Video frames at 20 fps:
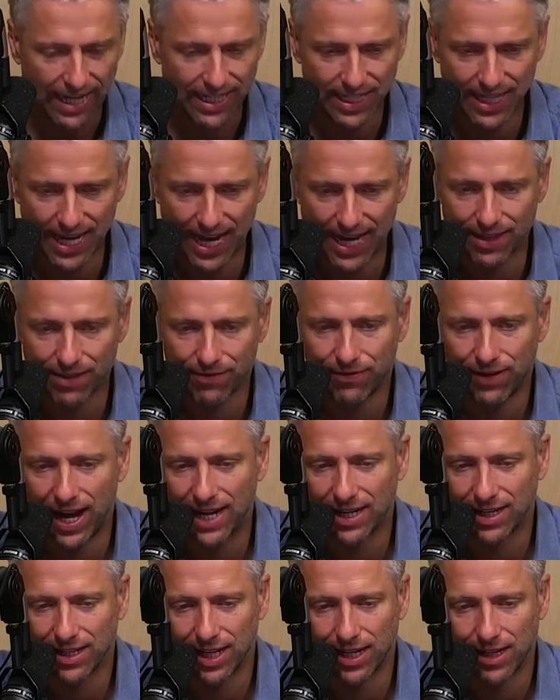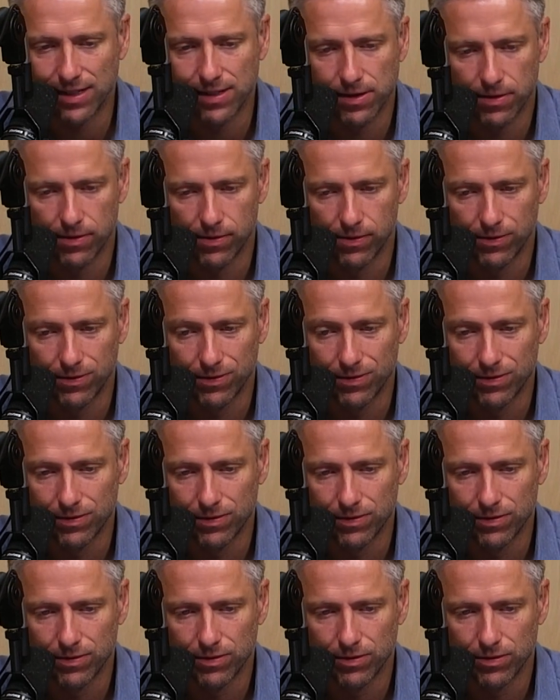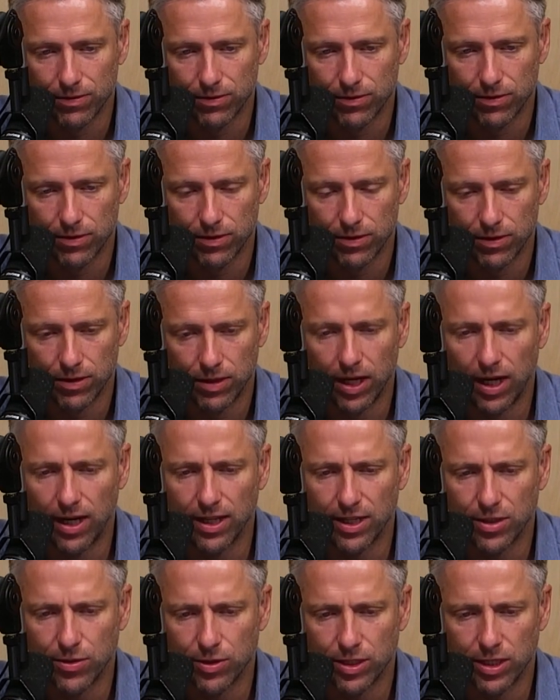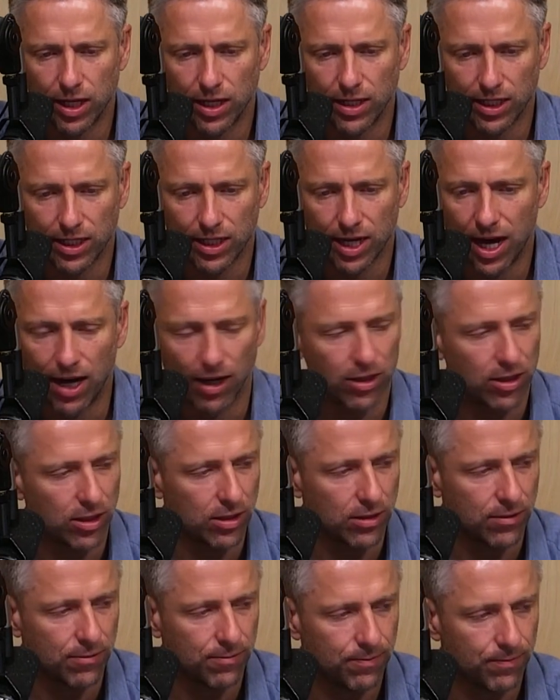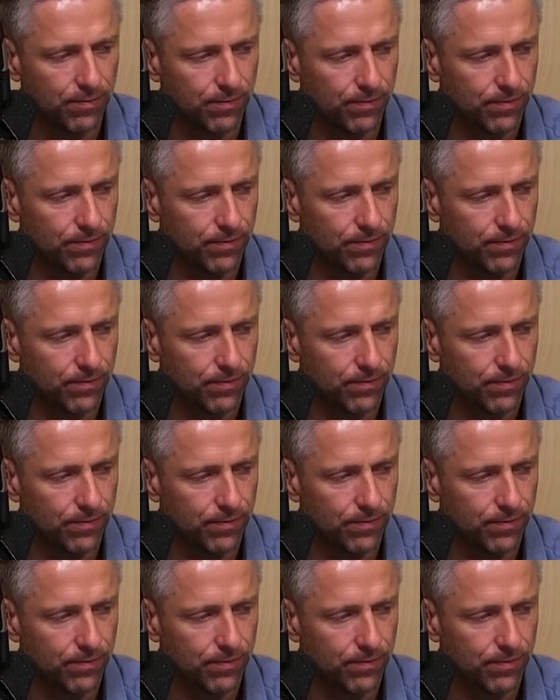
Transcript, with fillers: Add to that the fact that none of this was done to conquer